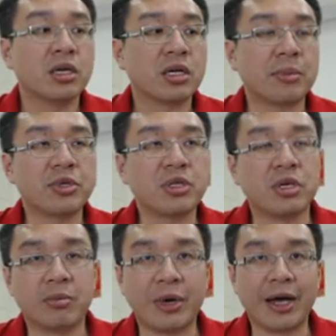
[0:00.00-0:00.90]
captured
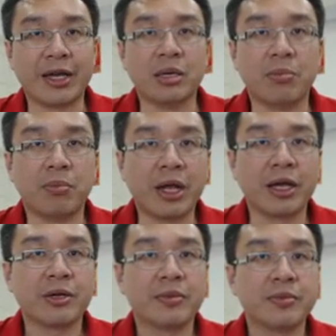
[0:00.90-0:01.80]
by the black.
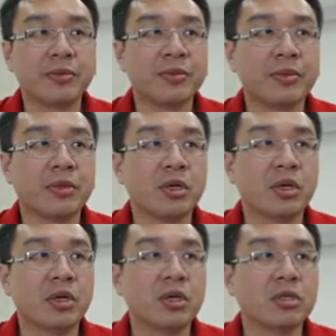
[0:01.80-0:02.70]

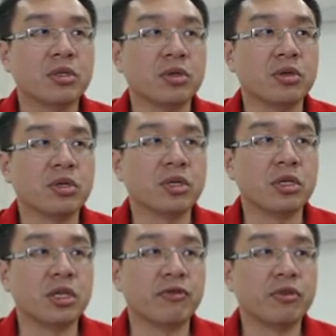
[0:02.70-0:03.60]
So
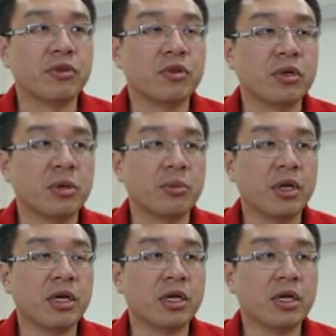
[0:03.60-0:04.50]
if
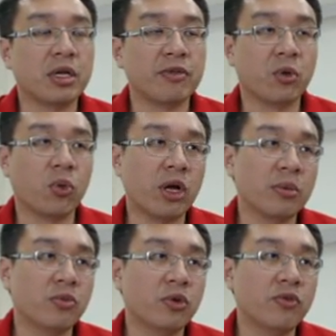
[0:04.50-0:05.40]
the white
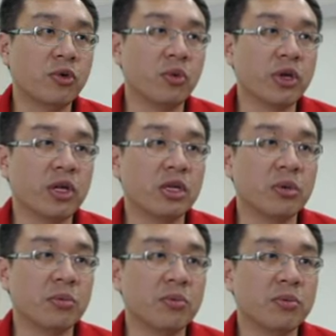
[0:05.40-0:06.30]
move away the
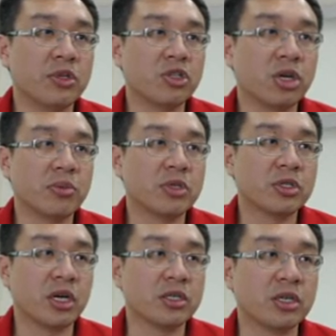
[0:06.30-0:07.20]
bishop,
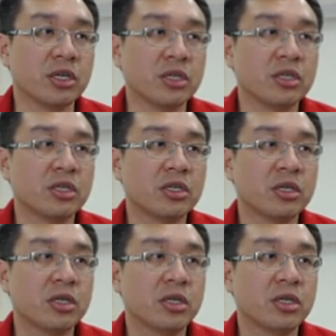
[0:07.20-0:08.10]
such as
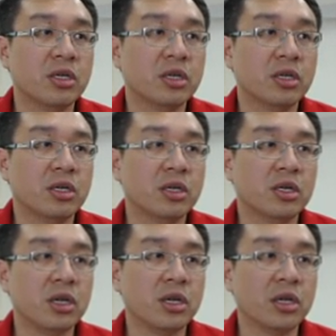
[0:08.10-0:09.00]

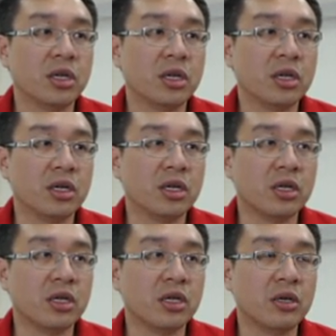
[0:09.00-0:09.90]
a
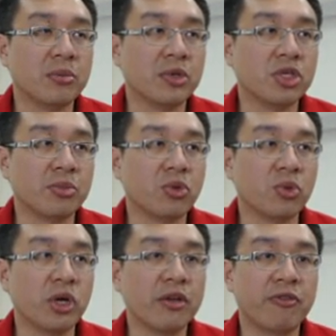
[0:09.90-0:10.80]
bishop to
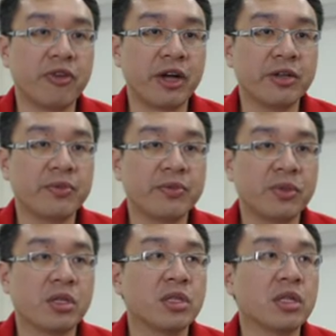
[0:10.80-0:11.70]
a5,
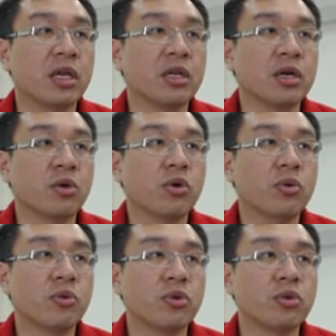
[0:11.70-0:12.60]
then the queen
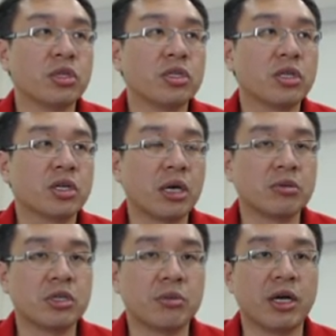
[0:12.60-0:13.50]
will just
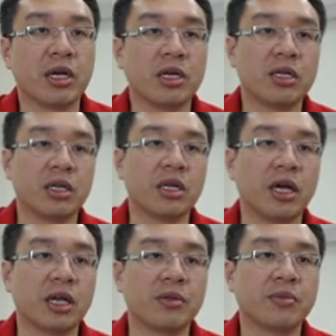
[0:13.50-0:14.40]
capture back the knight.